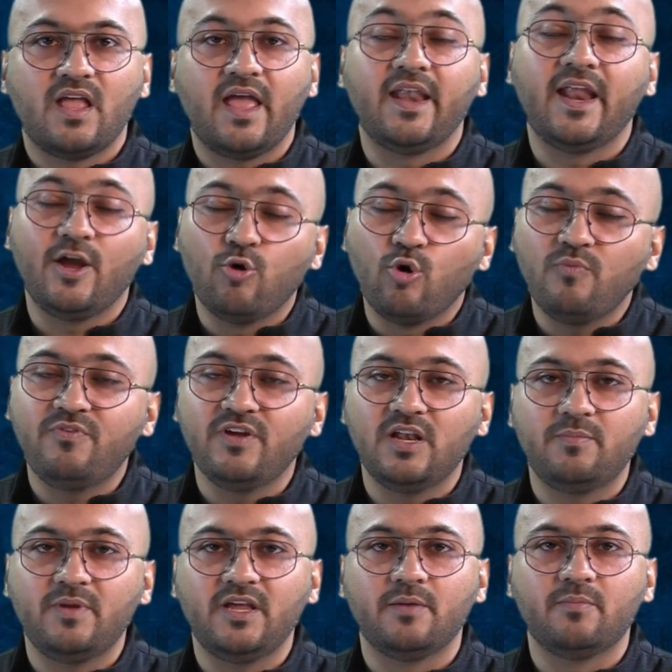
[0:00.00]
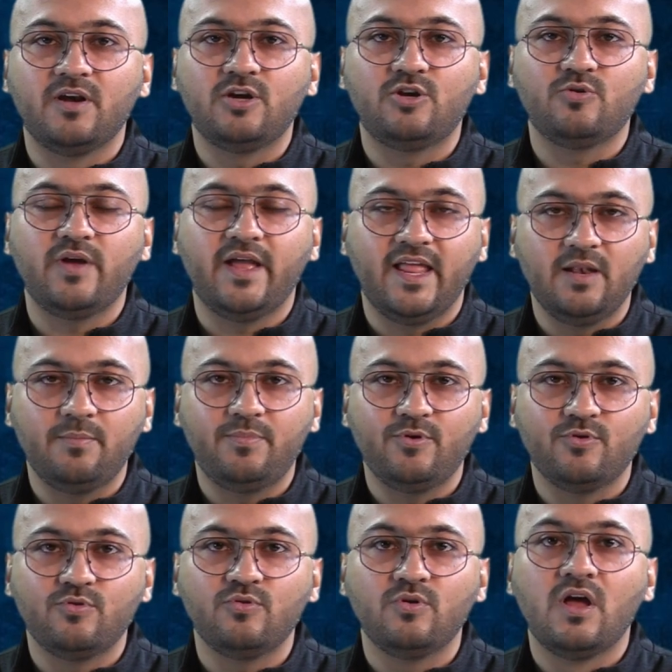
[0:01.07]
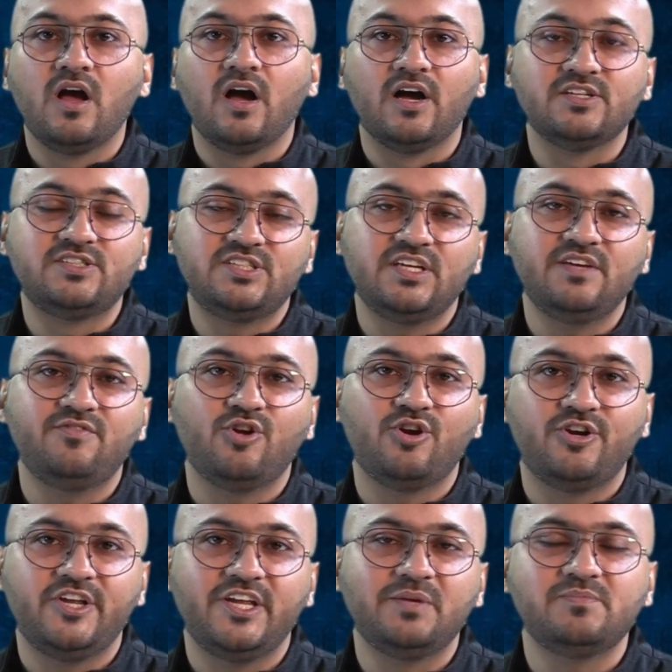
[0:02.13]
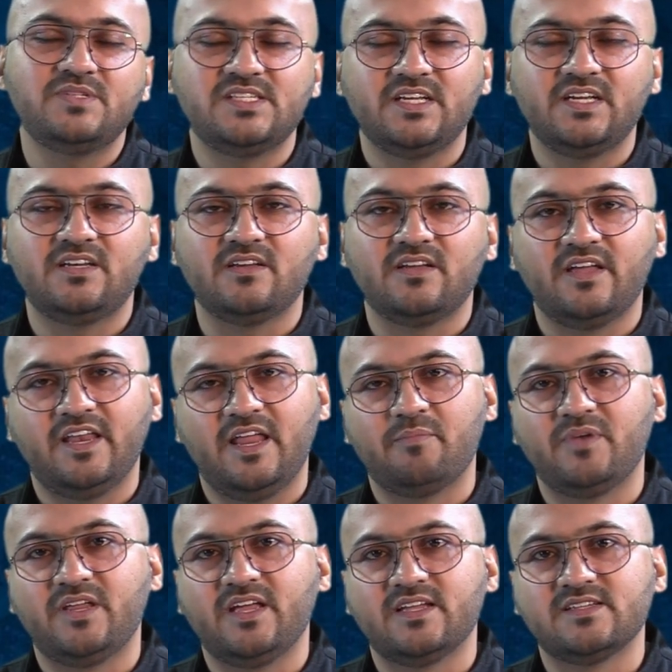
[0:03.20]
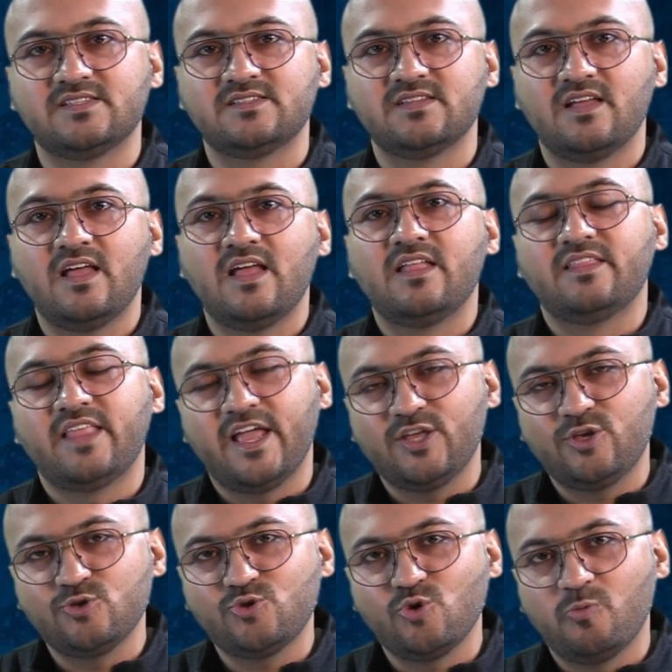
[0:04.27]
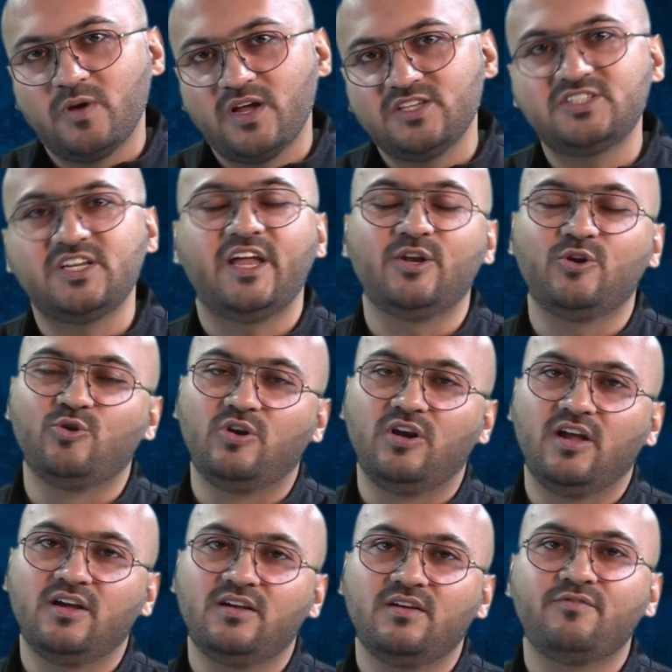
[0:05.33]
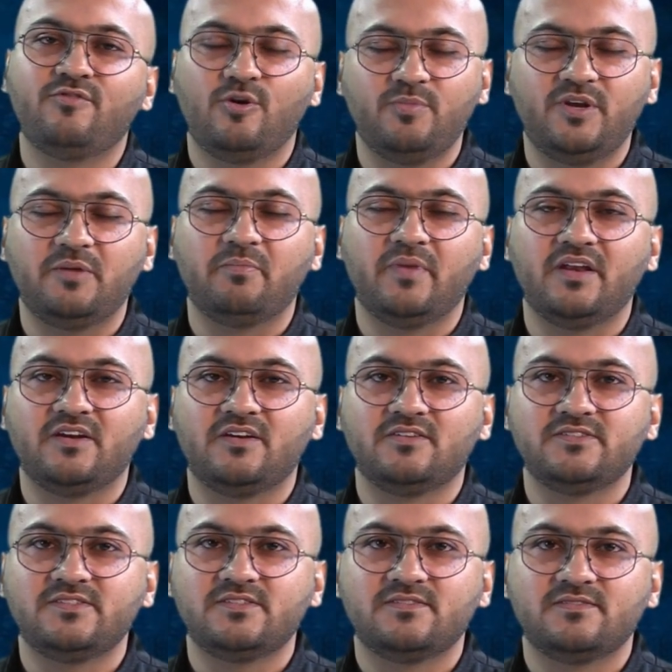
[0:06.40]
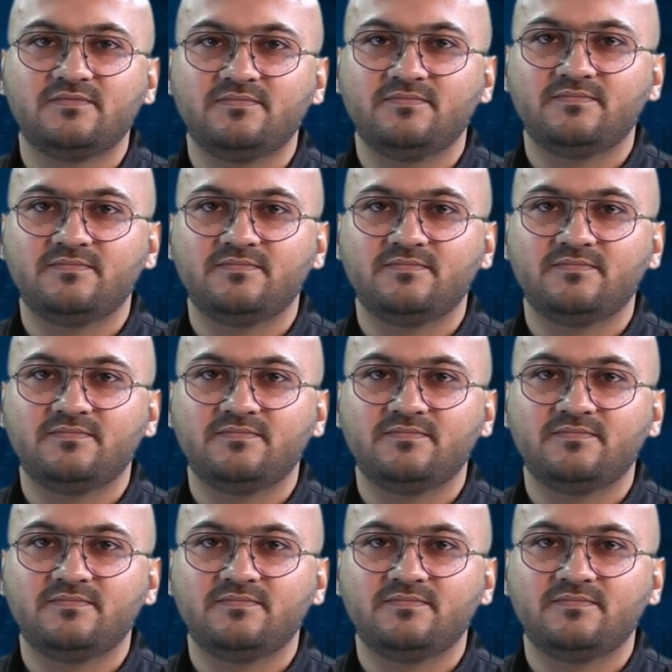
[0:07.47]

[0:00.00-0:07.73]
And I hope we'll be able to help you achieve your dream seat in M D S. Thank you so much and good luck from Team MERITERS.